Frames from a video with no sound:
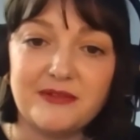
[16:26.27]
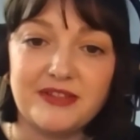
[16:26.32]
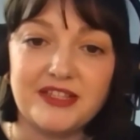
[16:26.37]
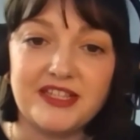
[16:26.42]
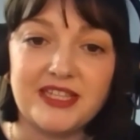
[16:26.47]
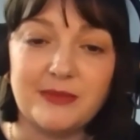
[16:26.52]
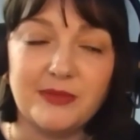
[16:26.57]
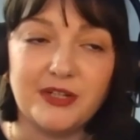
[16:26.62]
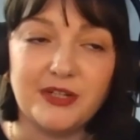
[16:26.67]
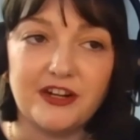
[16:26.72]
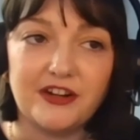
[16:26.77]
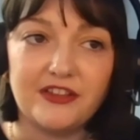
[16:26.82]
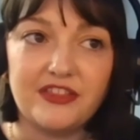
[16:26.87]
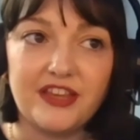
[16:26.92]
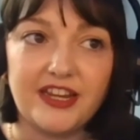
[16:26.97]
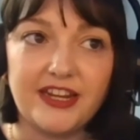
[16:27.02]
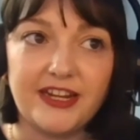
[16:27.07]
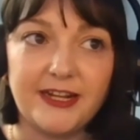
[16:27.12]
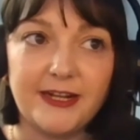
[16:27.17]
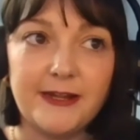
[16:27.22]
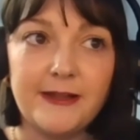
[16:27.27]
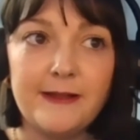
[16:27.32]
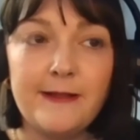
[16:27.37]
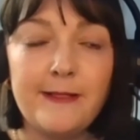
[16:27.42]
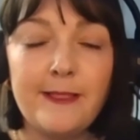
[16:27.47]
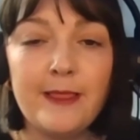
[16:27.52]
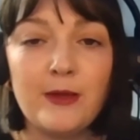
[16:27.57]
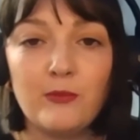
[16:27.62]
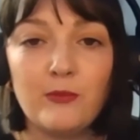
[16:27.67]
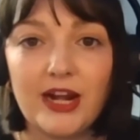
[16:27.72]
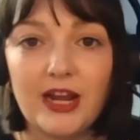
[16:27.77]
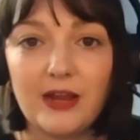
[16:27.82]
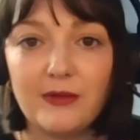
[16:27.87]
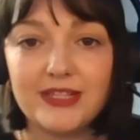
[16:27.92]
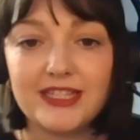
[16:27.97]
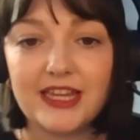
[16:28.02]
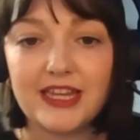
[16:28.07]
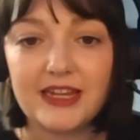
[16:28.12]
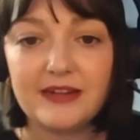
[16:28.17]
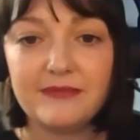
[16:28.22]
It was a similar thing. When I was
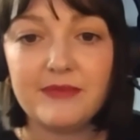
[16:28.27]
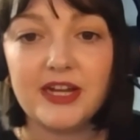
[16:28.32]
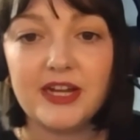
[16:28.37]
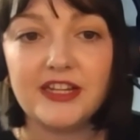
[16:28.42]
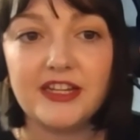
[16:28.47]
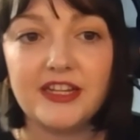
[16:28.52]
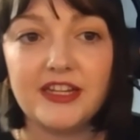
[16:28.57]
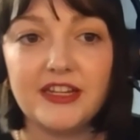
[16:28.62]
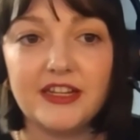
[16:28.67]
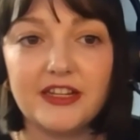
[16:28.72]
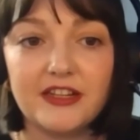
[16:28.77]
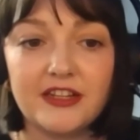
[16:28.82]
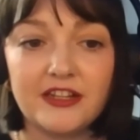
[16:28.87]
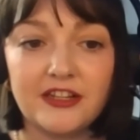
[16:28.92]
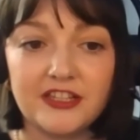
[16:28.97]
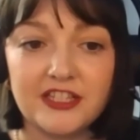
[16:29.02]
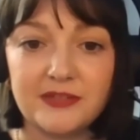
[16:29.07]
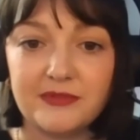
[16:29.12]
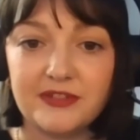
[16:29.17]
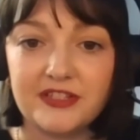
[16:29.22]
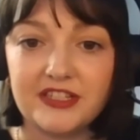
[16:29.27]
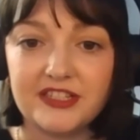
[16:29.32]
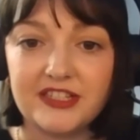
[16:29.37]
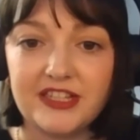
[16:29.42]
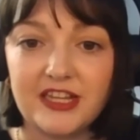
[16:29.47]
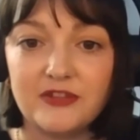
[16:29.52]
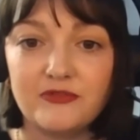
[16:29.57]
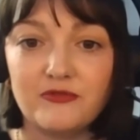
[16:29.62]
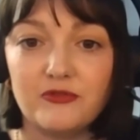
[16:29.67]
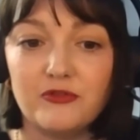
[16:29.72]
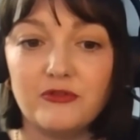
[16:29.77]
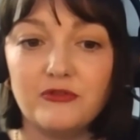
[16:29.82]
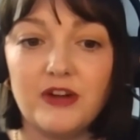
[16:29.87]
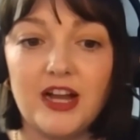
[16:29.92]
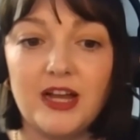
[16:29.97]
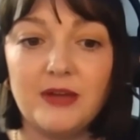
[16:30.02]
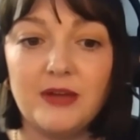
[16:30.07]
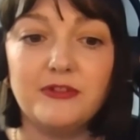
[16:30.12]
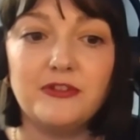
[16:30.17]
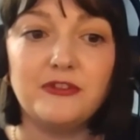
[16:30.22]
in my customer success role,
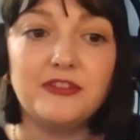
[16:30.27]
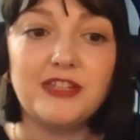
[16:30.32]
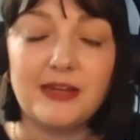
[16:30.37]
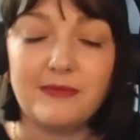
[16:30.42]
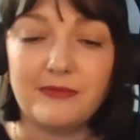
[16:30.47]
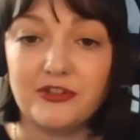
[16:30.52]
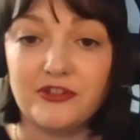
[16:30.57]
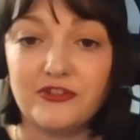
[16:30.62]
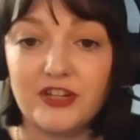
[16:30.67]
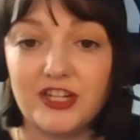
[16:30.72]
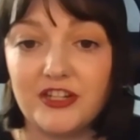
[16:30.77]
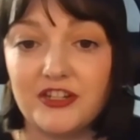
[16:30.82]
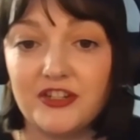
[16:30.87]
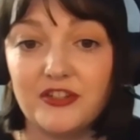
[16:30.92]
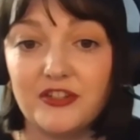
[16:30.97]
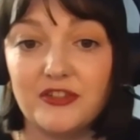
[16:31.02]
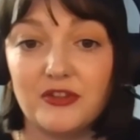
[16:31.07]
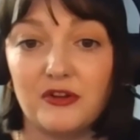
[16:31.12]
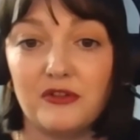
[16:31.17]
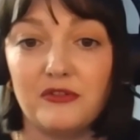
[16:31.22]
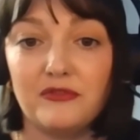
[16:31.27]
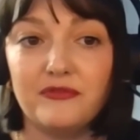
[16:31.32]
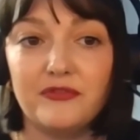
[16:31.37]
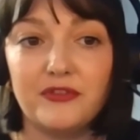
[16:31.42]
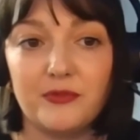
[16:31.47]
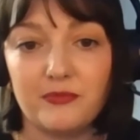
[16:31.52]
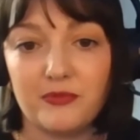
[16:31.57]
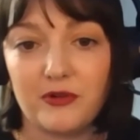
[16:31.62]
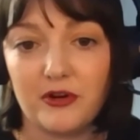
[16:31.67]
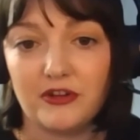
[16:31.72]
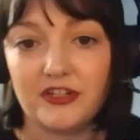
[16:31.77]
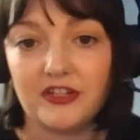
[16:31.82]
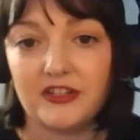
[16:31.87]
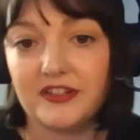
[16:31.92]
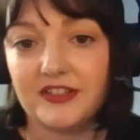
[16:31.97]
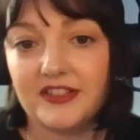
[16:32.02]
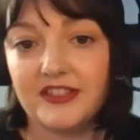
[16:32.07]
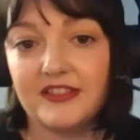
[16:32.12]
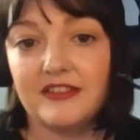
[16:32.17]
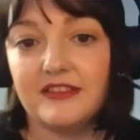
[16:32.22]
I would do demonstrations of the
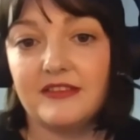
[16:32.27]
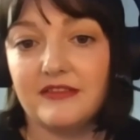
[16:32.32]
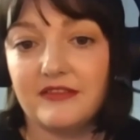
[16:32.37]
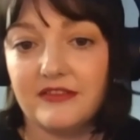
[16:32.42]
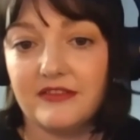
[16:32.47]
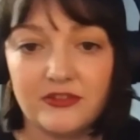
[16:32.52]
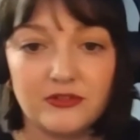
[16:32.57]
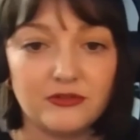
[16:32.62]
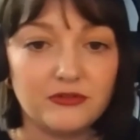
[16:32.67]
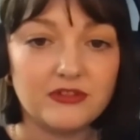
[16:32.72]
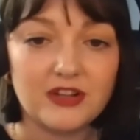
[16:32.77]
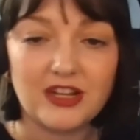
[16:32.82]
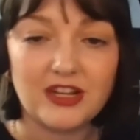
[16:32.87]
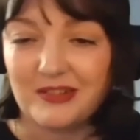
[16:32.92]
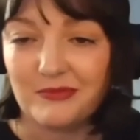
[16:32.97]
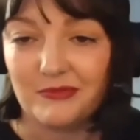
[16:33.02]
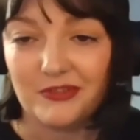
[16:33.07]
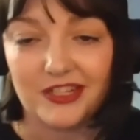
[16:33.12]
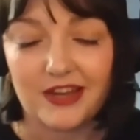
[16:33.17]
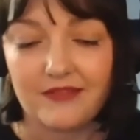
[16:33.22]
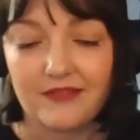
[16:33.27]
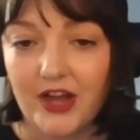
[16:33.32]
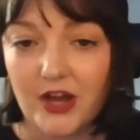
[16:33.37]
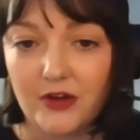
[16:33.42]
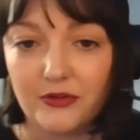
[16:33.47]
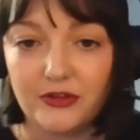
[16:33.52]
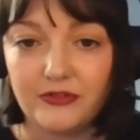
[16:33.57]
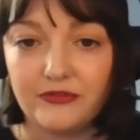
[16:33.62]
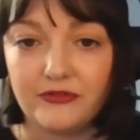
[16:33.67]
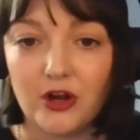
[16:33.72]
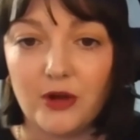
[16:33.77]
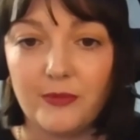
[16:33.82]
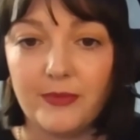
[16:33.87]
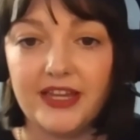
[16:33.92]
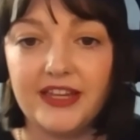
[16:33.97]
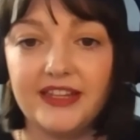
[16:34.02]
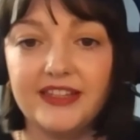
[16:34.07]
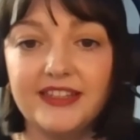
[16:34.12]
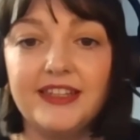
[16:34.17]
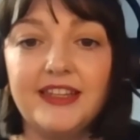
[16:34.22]
products so customers get value from
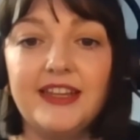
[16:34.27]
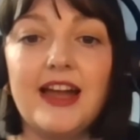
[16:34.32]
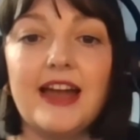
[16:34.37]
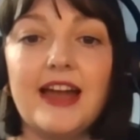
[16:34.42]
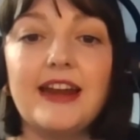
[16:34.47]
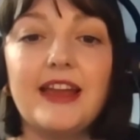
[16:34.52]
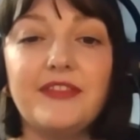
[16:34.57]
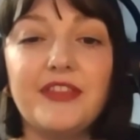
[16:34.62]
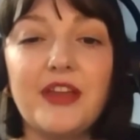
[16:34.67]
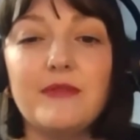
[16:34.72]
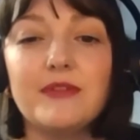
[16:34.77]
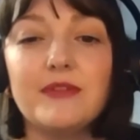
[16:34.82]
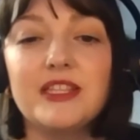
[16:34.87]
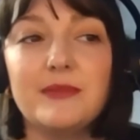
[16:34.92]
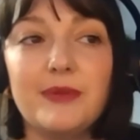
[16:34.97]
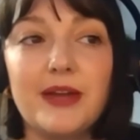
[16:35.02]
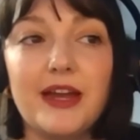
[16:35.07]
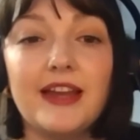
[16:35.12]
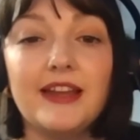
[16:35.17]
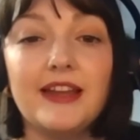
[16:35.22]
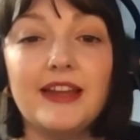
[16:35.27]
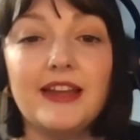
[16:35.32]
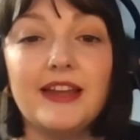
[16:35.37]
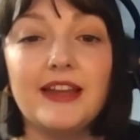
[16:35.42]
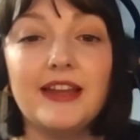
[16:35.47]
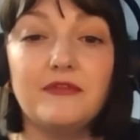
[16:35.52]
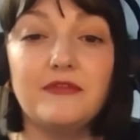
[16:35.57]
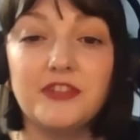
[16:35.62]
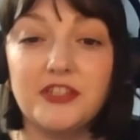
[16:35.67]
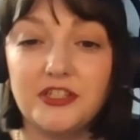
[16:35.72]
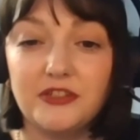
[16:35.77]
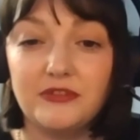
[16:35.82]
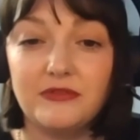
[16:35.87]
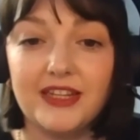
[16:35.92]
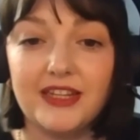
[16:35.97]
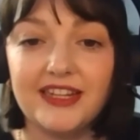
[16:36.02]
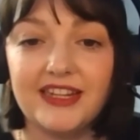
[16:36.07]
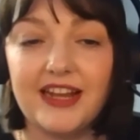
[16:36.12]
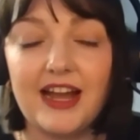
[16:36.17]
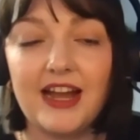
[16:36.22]
it. And that was the bit I loved
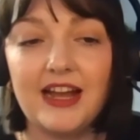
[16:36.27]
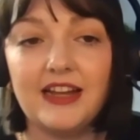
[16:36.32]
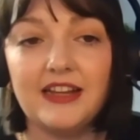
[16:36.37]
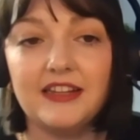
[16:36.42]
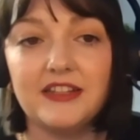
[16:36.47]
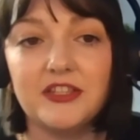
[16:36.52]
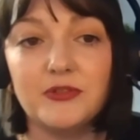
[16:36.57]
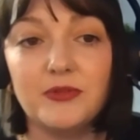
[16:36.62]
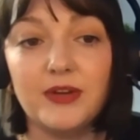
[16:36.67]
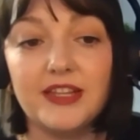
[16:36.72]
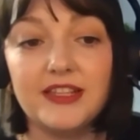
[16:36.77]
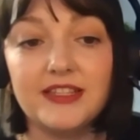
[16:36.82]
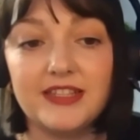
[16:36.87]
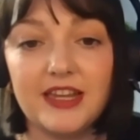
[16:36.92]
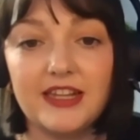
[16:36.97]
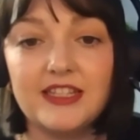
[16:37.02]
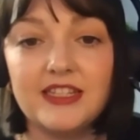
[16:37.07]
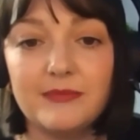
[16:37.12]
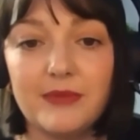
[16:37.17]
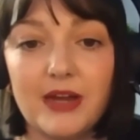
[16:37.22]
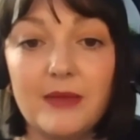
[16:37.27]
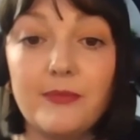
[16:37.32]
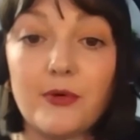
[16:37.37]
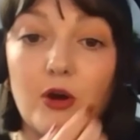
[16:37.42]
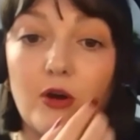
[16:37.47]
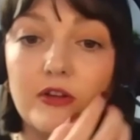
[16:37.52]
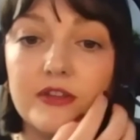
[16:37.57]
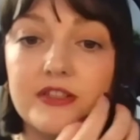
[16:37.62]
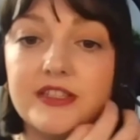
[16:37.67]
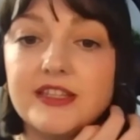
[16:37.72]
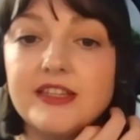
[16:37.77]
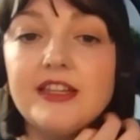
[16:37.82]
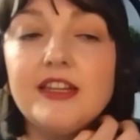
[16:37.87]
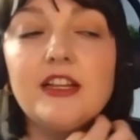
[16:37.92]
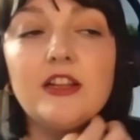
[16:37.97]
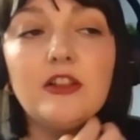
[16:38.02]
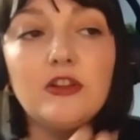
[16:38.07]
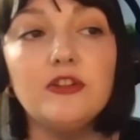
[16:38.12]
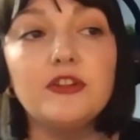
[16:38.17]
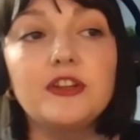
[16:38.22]
doing. And so I said to my boss,
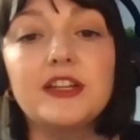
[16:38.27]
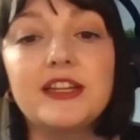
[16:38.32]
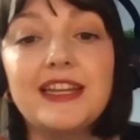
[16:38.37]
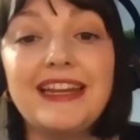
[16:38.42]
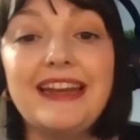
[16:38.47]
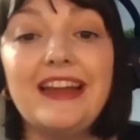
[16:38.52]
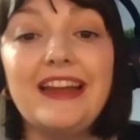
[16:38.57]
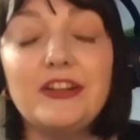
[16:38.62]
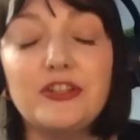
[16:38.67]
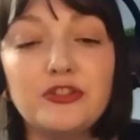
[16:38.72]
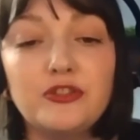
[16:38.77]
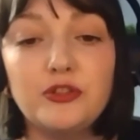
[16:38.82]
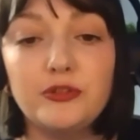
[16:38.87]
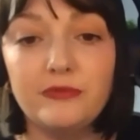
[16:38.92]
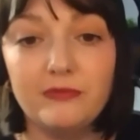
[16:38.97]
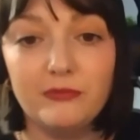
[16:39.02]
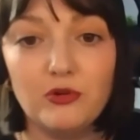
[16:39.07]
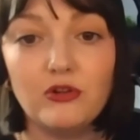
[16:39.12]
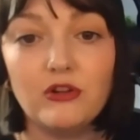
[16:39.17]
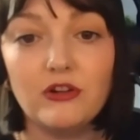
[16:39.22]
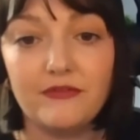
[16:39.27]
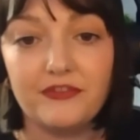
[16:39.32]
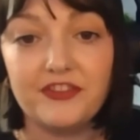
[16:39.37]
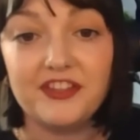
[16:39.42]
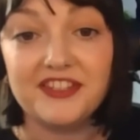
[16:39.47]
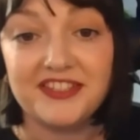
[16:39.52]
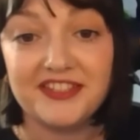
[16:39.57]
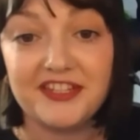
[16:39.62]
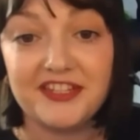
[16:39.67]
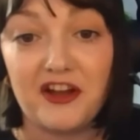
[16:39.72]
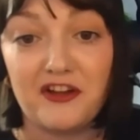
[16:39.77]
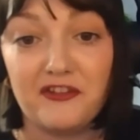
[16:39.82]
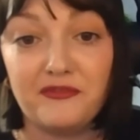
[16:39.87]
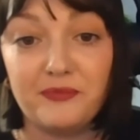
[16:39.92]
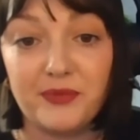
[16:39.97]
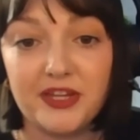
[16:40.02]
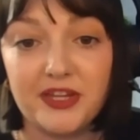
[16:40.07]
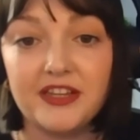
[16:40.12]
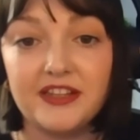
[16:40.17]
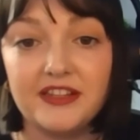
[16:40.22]
look, can I just do more of this stuff?
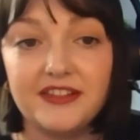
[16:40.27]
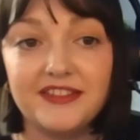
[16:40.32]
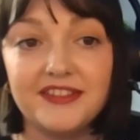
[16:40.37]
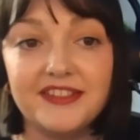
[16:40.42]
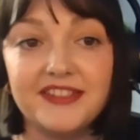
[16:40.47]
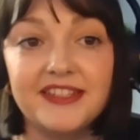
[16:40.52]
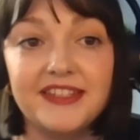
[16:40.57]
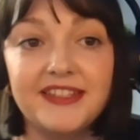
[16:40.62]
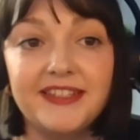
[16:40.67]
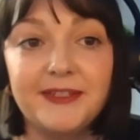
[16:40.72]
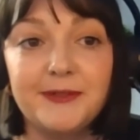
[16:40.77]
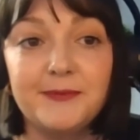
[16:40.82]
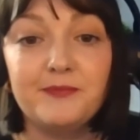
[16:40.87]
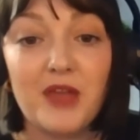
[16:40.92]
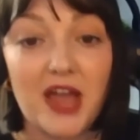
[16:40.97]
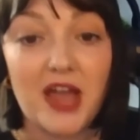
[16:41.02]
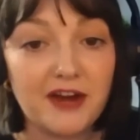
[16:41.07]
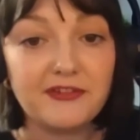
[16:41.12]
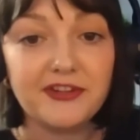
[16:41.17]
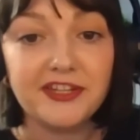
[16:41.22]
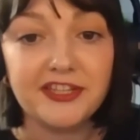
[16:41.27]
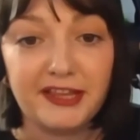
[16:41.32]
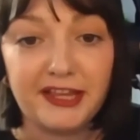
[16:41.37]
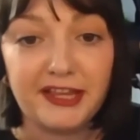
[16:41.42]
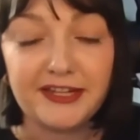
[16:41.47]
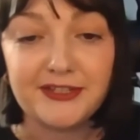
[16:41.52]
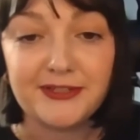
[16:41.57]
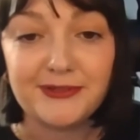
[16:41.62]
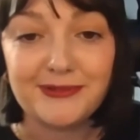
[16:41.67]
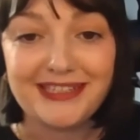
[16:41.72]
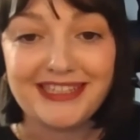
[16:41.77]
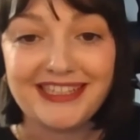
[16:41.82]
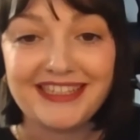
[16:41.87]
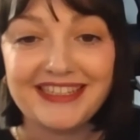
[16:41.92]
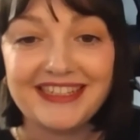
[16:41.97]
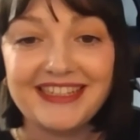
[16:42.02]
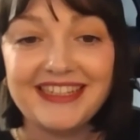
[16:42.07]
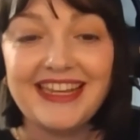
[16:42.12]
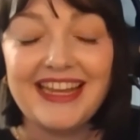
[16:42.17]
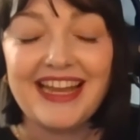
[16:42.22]
Because I really like doing it.